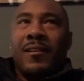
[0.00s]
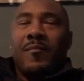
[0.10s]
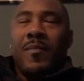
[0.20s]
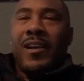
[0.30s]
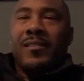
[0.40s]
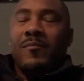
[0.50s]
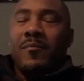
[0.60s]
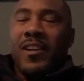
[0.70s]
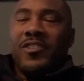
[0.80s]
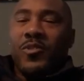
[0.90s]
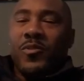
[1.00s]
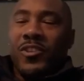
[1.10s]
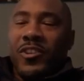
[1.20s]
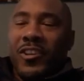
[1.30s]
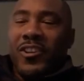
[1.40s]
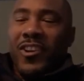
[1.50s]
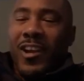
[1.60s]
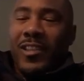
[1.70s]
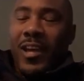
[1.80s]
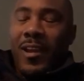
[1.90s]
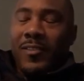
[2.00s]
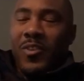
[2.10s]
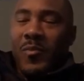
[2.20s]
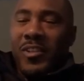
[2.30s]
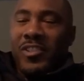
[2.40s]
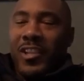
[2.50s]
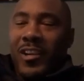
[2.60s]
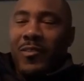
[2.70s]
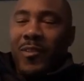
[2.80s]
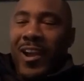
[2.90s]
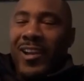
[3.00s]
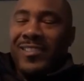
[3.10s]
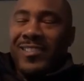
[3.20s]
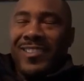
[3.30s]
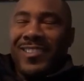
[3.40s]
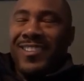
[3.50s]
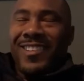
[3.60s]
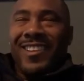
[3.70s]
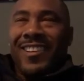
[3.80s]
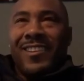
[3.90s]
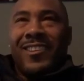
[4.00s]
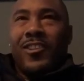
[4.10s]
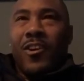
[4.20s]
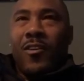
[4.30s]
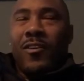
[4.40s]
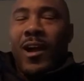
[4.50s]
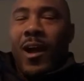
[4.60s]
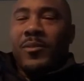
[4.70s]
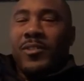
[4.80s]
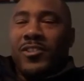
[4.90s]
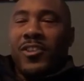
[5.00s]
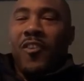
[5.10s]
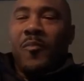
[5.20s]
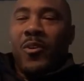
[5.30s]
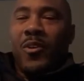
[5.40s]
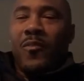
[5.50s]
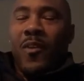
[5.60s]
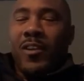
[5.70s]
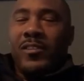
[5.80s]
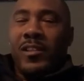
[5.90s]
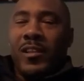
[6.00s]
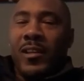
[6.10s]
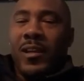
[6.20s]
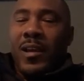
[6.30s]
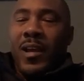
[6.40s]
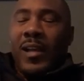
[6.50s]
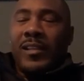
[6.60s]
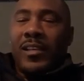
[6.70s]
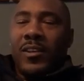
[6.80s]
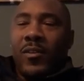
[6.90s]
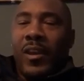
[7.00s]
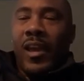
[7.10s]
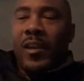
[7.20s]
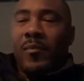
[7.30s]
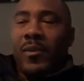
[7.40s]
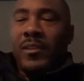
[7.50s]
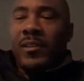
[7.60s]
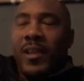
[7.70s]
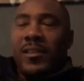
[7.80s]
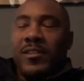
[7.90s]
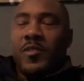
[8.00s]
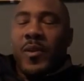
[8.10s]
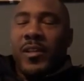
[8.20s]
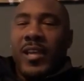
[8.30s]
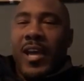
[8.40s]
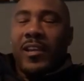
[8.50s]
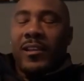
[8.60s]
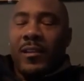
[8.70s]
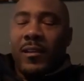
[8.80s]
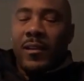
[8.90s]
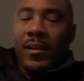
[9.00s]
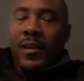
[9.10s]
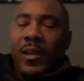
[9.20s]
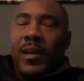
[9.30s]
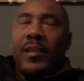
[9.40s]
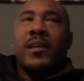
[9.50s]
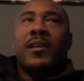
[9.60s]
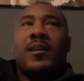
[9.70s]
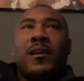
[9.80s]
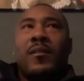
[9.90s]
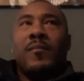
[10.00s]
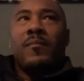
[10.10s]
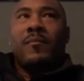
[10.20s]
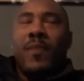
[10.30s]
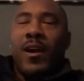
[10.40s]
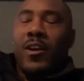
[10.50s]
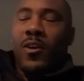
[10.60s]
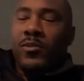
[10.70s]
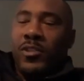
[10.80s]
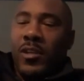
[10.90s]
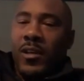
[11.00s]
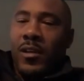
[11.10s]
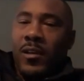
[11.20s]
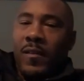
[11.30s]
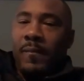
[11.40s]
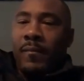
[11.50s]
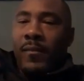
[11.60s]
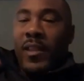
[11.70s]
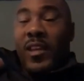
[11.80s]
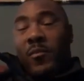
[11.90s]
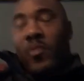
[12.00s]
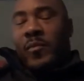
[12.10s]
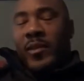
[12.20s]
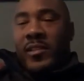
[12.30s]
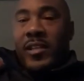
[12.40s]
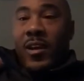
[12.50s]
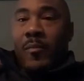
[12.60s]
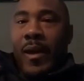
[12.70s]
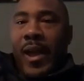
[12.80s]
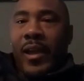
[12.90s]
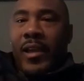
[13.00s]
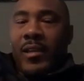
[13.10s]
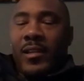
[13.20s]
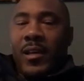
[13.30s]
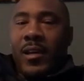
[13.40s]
my junior year. I thought I was going to be Jerry Rice, and I was a sophomore on varsity. I did okay, but nothing spectacular. And then my coach he moved me to tailback and